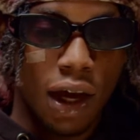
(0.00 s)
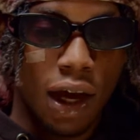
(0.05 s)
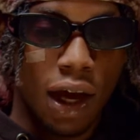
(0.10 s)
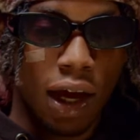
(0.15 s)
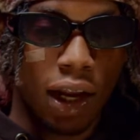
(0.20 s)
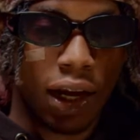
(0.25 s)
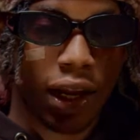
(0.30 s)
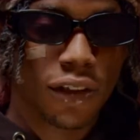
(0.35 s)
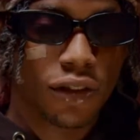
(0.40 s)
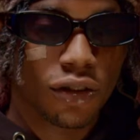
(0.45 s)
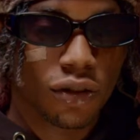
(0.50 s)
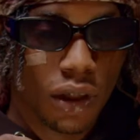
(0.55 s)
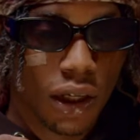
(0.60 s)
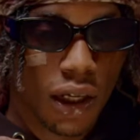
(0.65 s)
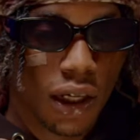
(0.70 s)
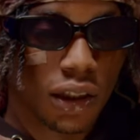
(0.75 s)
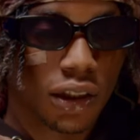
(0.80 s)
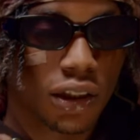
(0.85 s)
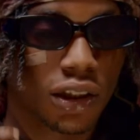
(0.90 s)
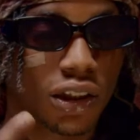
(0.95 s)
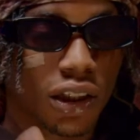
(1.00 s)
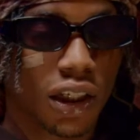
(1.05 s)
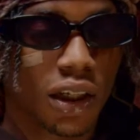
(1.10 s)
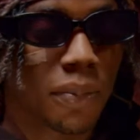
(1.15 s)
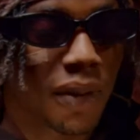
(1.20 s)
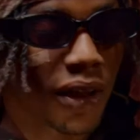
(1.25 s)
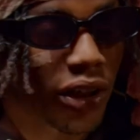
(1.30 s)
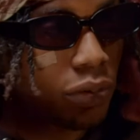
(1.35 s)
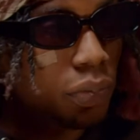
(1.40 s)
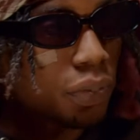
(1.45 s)
like to like share
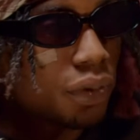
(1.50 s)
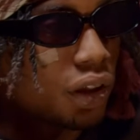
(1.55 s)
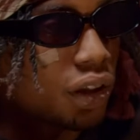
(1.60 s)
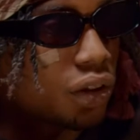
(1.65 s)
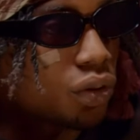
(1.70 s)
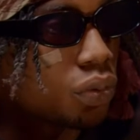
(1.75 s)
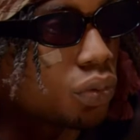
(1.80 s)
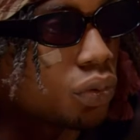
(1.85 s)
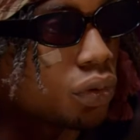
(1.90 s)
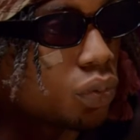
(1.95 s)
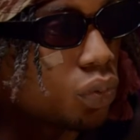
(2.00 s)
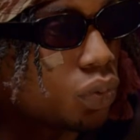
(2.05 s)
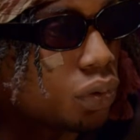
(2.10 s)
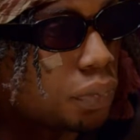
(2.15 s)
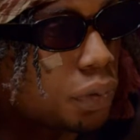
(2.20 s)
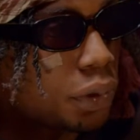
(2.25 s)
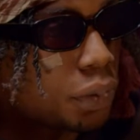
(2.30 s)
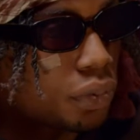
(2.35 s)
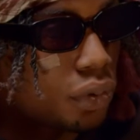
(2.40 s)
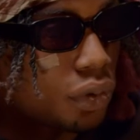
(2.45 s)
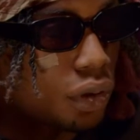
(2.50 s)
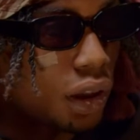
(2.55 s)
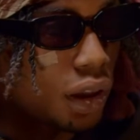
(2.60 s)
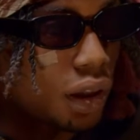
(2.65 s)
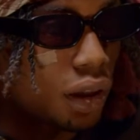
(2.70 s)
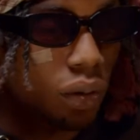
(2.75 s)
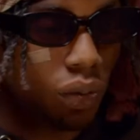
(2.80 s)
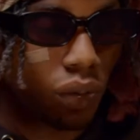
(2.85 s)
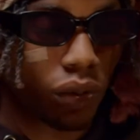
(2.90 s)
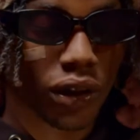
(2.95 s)
my experience with people,
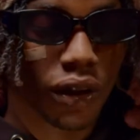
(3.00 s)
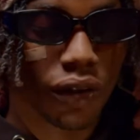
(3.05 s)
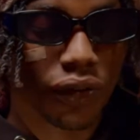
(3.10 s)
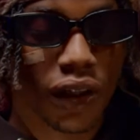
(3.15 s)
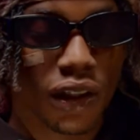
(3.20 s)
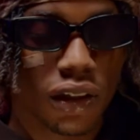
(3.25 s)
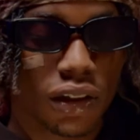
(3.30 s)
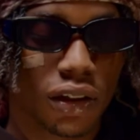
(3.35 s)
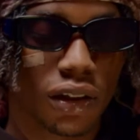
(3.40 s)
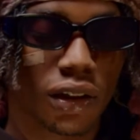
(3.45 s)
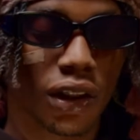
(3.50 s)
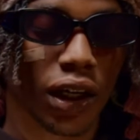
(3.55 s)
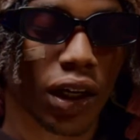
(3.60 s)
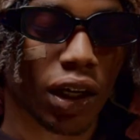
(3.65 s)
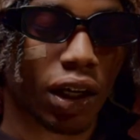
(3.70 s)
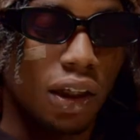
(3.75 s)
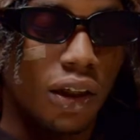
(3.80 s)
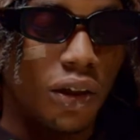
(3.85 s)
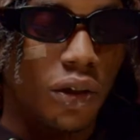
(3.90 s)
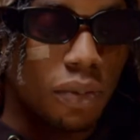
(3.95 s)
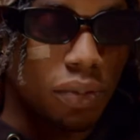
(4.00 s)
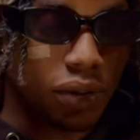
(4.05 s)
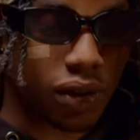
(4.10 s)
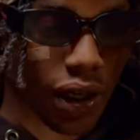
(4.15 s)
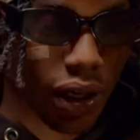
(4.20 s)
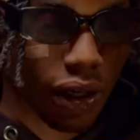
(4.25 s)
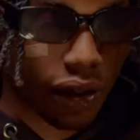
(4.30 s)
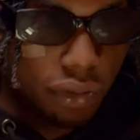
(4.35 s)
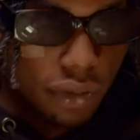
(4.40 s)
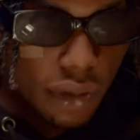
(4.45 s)
Whatever it is that I
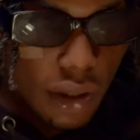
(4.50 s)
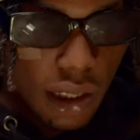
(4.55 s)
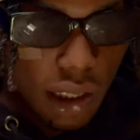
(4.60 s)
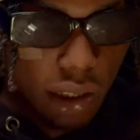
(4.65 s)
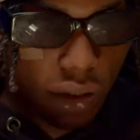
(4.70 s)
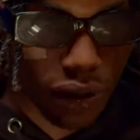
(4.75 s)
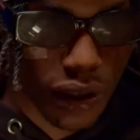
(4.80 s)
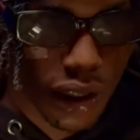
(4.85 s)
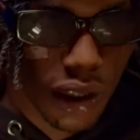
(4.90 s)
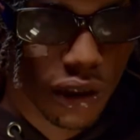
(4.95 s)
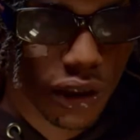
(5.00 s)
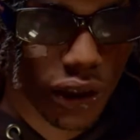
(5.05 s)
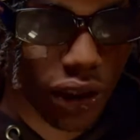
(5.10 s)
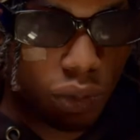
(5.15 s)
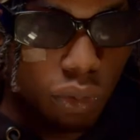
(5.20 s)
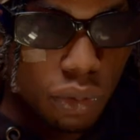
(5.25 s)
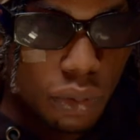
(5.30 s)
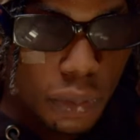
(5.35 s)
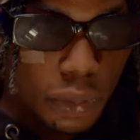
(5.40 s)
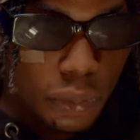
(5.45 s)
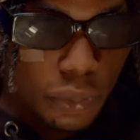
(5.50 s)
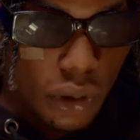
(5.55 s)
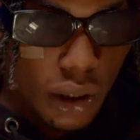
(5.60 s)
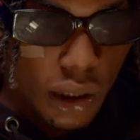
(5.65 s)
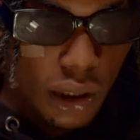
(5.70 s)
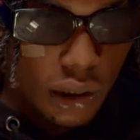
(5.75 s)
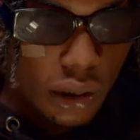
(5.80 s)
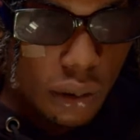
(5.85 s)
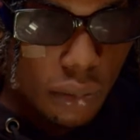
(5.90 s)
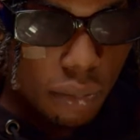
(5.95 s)
observe, I like to like share it with people,
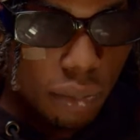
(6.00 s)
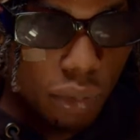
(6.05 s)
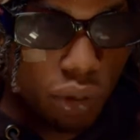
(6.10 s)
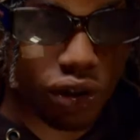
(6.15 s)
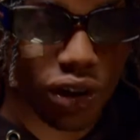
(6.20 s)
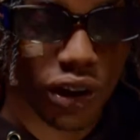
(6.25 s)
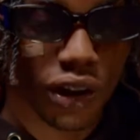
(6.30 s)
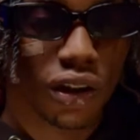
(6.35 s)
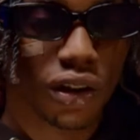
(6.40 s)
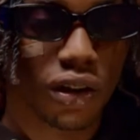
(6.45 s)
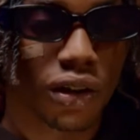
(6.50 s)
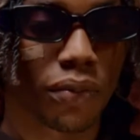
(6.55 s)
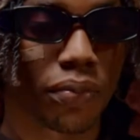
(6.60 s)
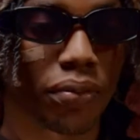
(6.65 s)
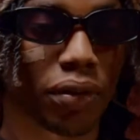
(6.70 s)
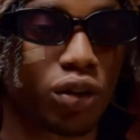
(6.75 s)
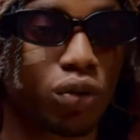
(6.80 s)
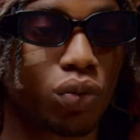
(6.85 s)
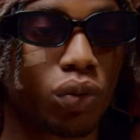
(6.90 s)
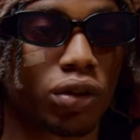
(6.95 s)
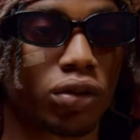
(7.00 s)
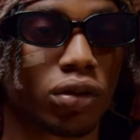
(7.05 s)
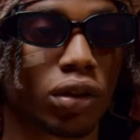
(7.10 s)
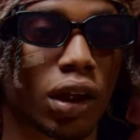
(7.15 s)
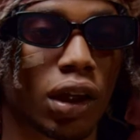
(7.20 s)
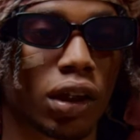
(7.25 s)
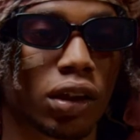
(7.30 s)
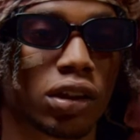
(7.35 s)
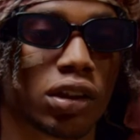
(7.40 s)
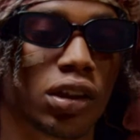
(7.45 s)
and music is the best way to
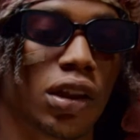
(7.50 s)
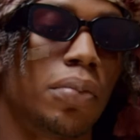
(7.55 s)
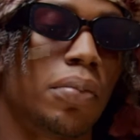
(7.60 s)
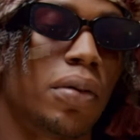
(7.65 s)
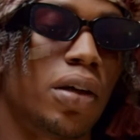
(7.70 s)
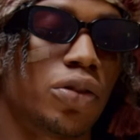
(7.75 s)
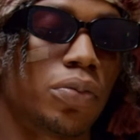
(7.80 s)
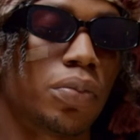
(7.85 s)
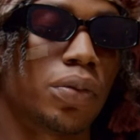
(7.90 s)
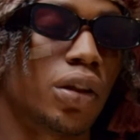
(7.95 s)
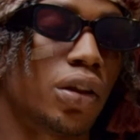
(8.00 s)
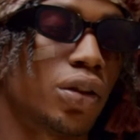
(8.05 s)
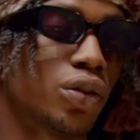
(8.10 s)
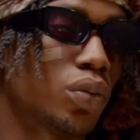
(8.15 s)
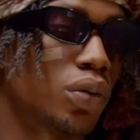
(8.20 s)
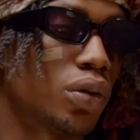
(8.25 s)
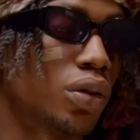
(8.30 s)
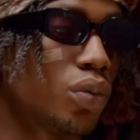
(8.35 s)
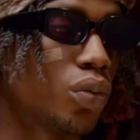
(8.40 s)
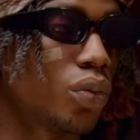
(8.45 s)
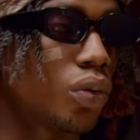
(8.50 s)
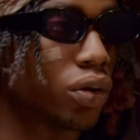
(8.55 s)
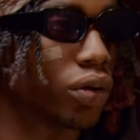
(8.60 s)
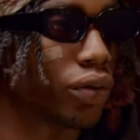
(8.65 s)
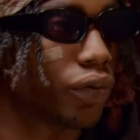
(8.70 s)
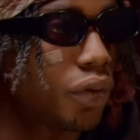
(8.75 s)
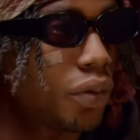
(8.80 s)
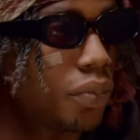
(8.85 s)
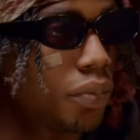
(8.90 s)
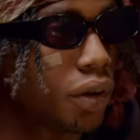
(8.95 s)
like share my experience with the world
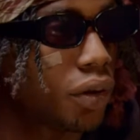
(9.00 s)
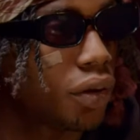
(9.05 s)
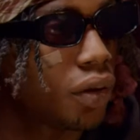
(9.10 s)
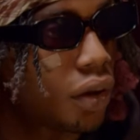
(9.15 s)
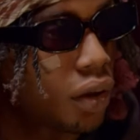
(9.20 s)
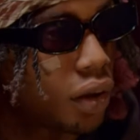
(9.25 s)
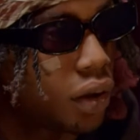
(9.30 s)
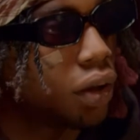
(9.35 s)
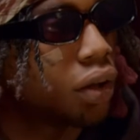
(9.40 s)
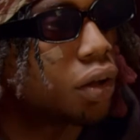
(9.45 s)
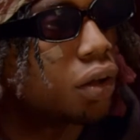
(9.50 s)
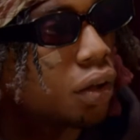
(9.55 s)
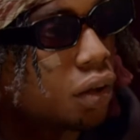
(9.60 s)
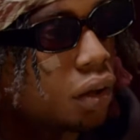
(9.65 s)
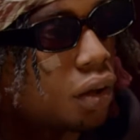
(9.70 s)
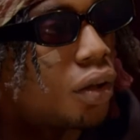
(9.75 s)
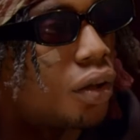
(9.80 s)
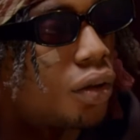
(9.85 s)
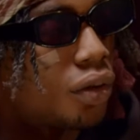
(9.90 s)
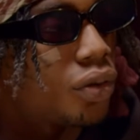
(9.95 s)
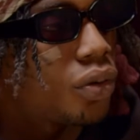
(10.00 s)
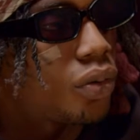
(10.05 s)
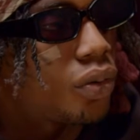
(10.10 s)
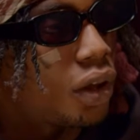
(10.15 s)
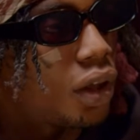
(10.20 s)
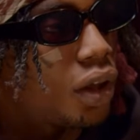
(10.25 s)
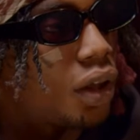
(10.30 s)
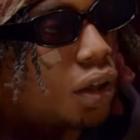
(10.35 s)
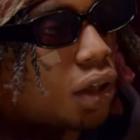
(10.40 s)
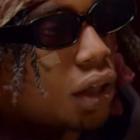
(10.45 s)
for me. So
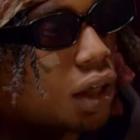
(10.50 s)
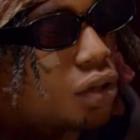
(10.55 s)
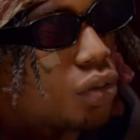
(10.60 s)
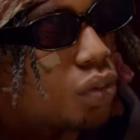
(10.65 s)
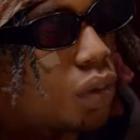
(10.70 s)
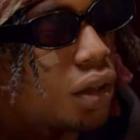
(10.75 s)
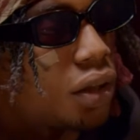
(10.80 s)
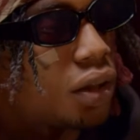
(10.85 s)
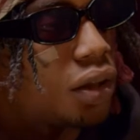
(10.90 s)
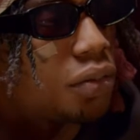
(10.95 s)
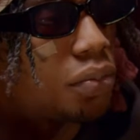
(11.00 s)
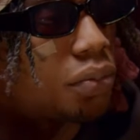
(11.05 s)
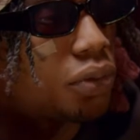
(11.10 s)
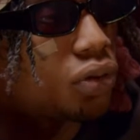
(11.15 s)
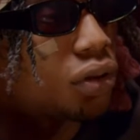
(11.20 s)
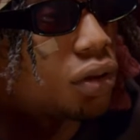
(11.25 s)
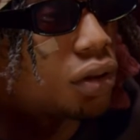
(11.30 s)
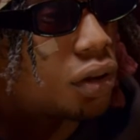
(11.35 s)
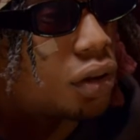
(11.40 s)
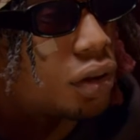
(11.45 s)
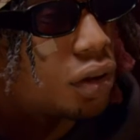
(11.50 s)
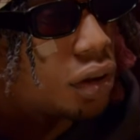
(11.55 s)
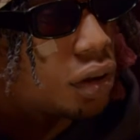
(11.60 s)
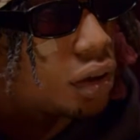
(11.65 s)
yeah, that's why it is music.